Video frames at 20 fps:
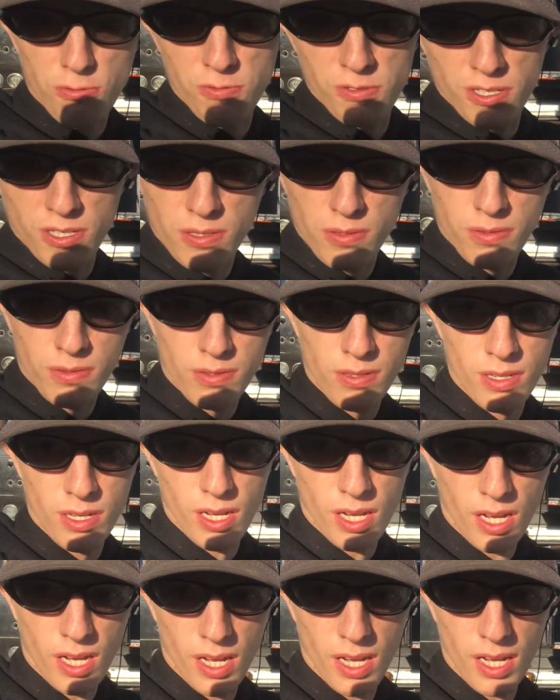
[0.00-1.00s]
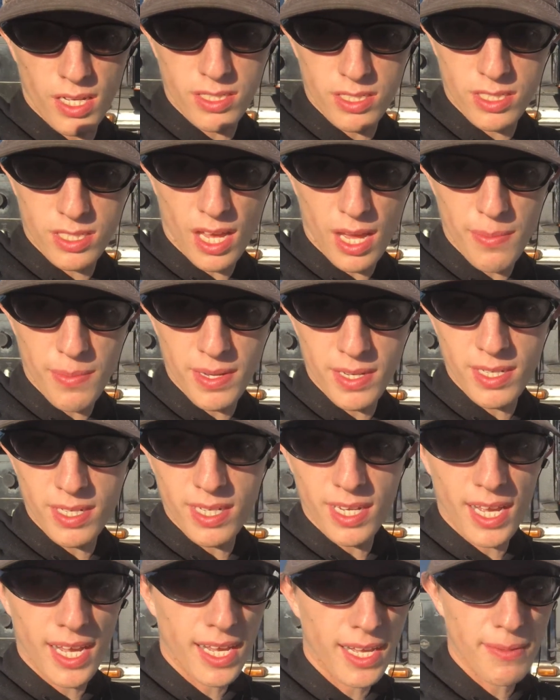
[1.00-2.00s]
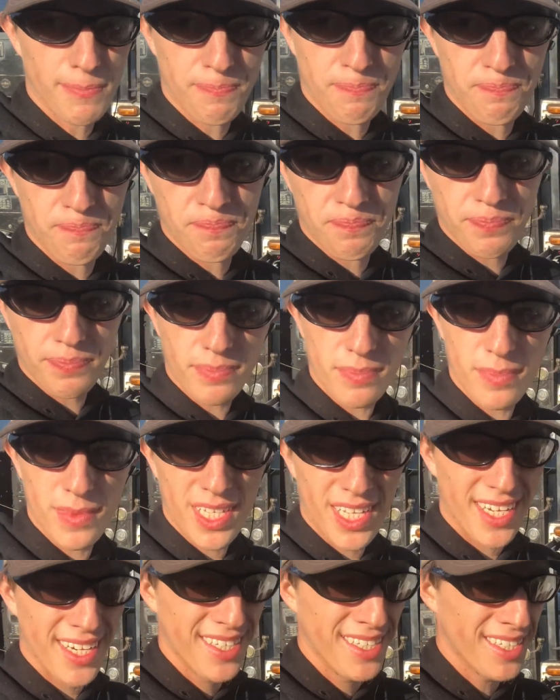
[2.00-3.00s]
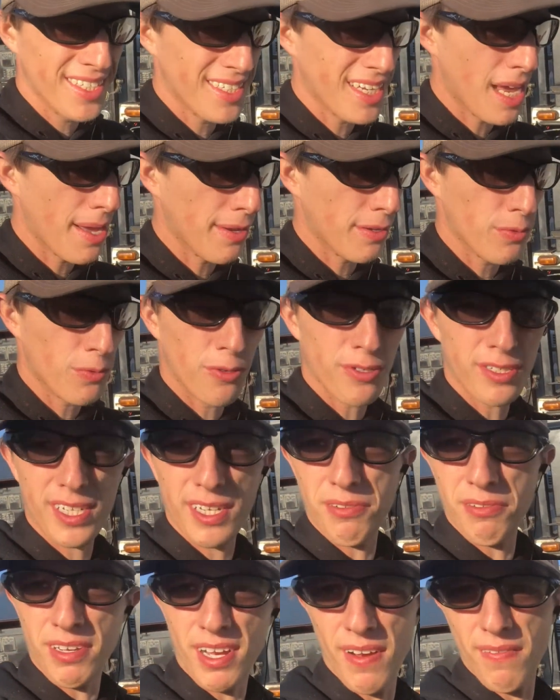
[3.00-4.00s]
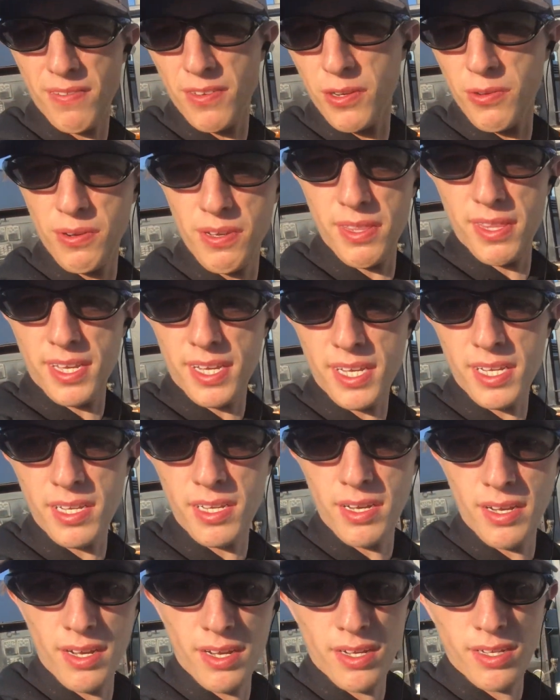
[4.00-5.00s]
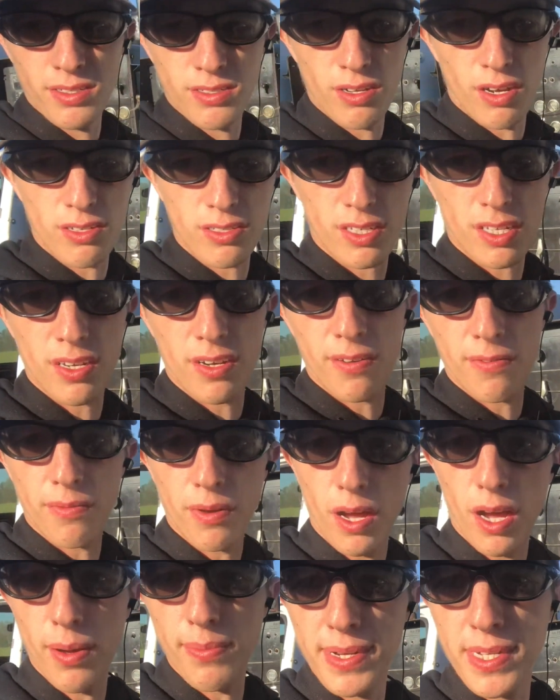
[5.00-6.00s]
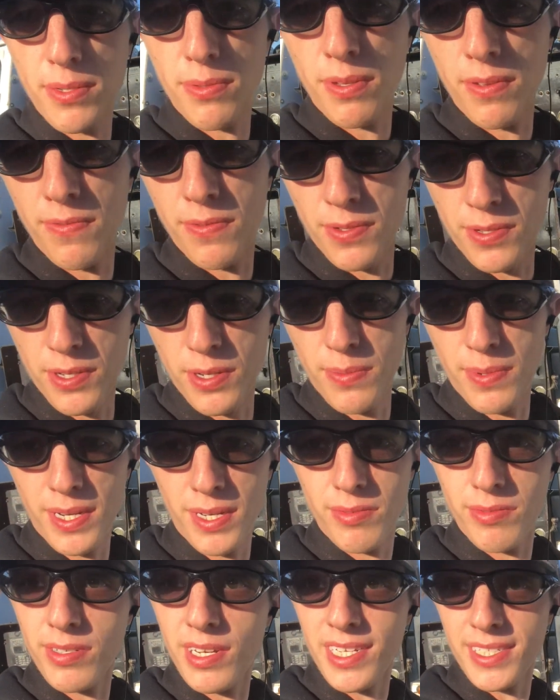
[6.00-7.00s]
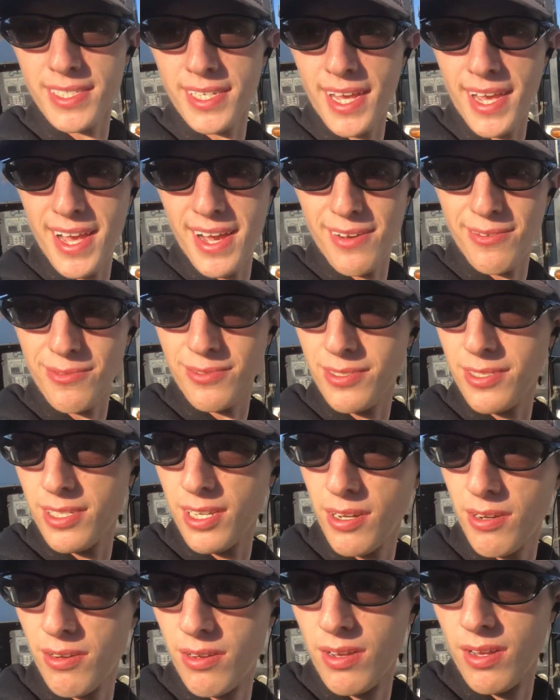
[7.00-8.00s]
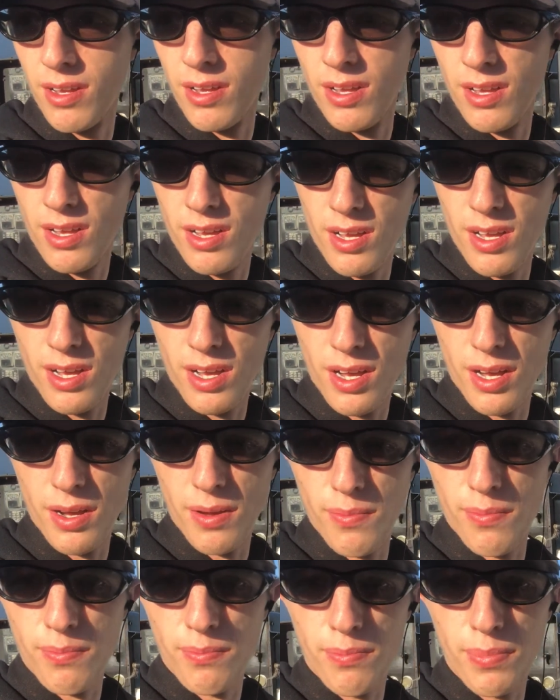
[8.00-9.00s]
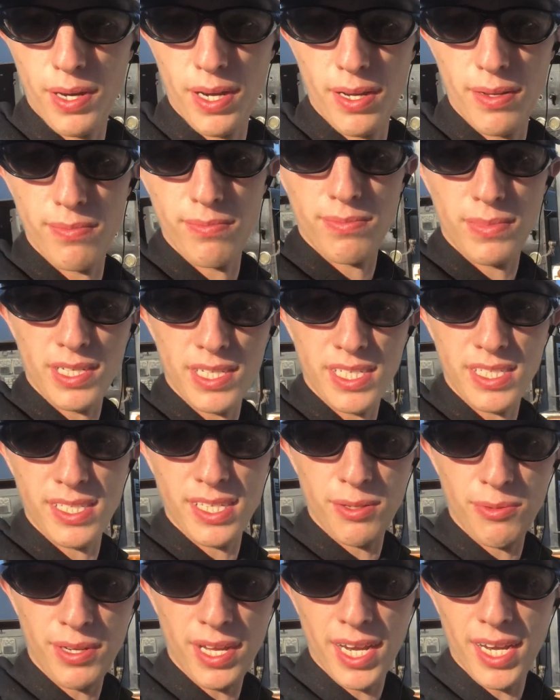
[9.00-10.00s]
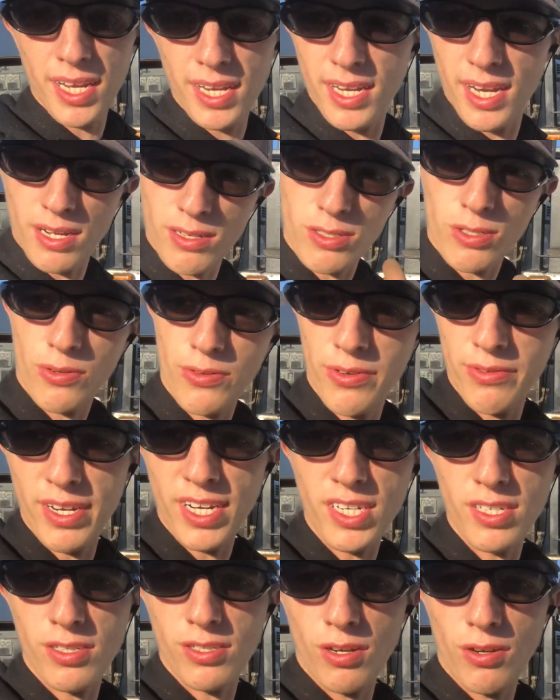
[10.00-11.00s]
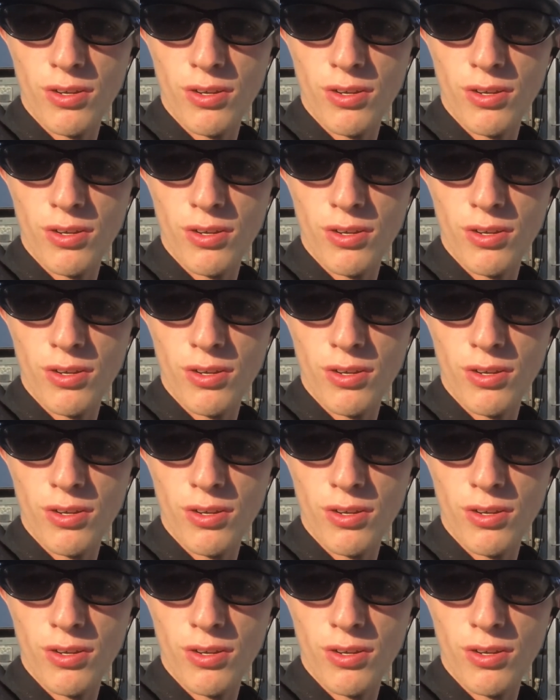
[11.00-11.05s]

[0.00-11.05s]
reel. Just came in today. For the time after work, didn't really have to do anything. So I was gonna mess with it for a little bit. It was a nice day out. So But as you can see, we got in. I'll turn you around and show